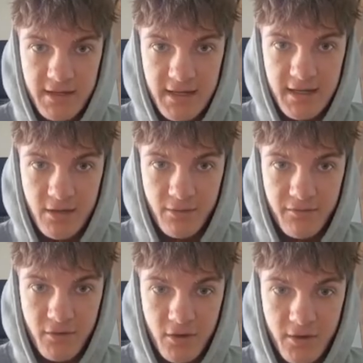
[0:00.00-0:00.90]
and now
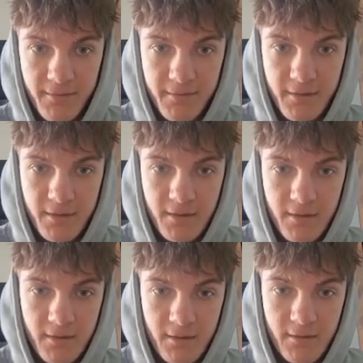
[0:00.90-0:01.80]
we've got
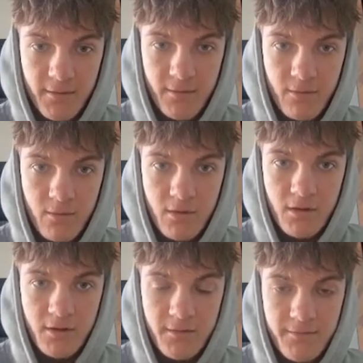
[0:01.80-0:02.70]

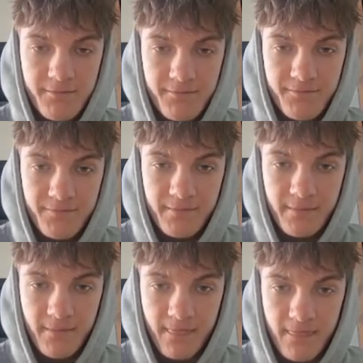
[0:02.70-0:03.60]
1,
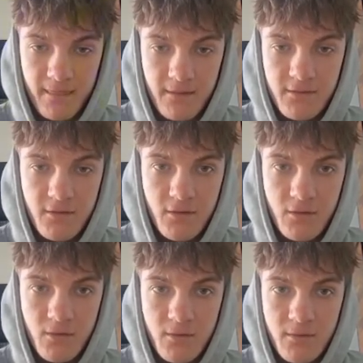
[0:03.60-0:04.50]

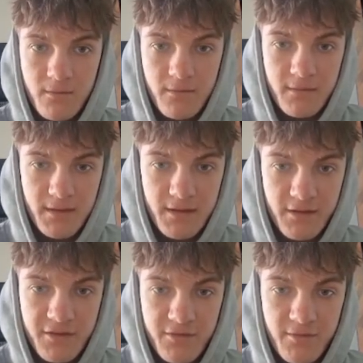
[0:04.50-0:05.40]
2, and
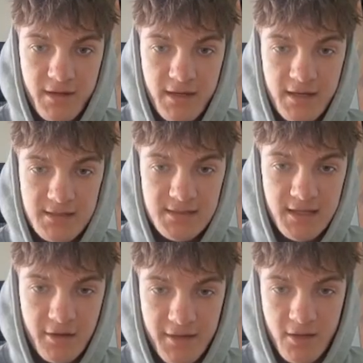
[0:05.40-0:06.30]
3, and see
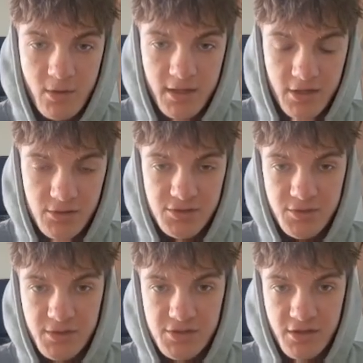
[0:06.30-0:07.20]
how they're quite close
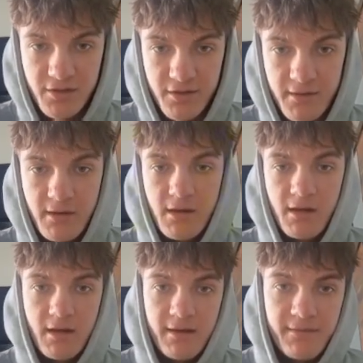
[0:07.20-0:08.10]
to each other.
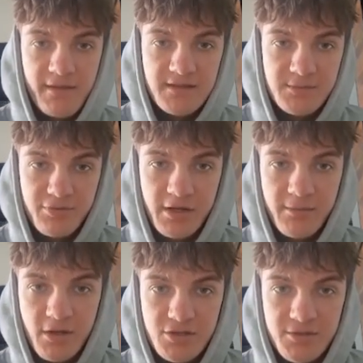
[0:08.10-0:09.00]
This is pretty
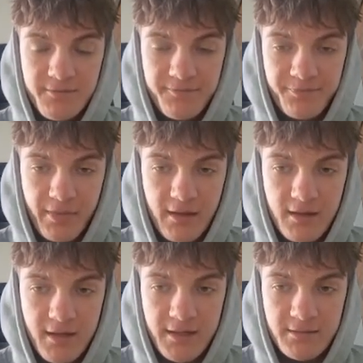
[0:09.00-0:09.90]
much
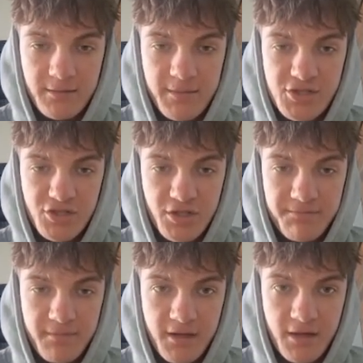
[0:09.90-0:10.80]
like, imagine
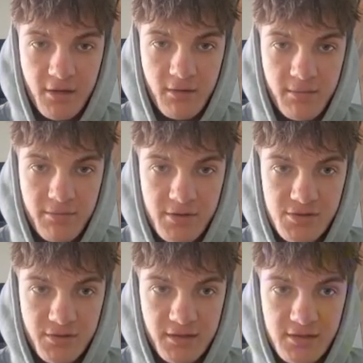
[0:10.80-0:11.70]
I'm pretty
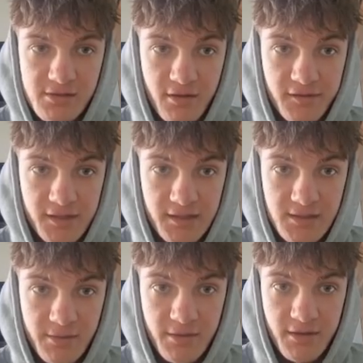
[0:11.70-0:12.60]
sure TGR said this,
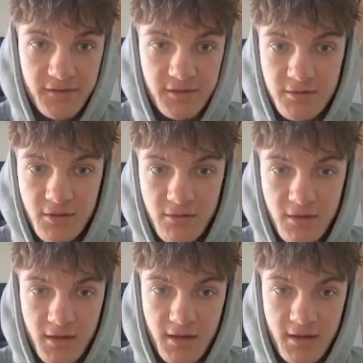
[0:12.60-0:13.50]
I'll be honest, so don't.
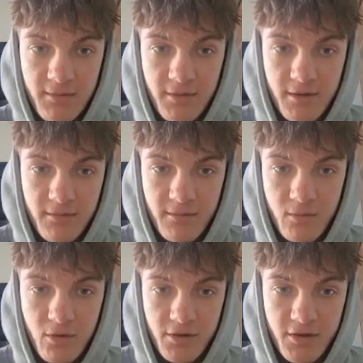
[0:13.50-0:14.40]
But
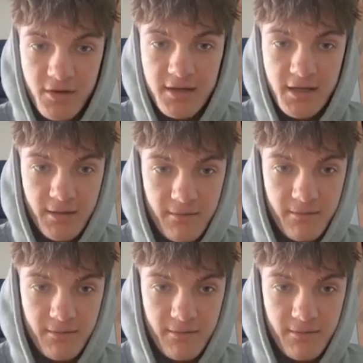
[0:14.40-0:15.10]
1 cookie,